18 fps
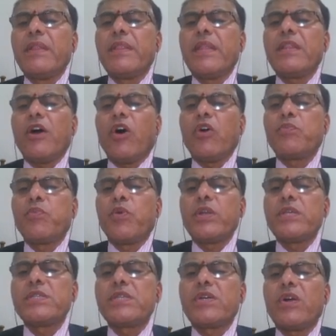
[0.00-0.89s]
then the
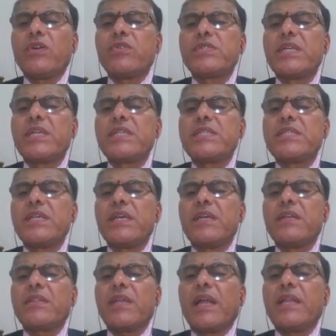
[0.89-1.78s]
output is equal to
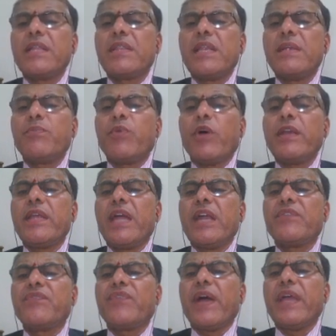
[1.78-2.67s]

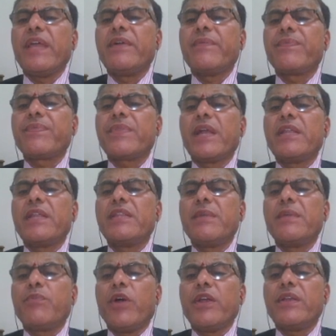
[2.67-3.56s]

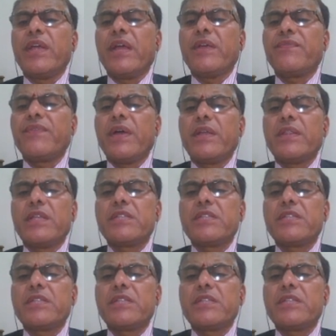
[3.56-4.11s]
33.85.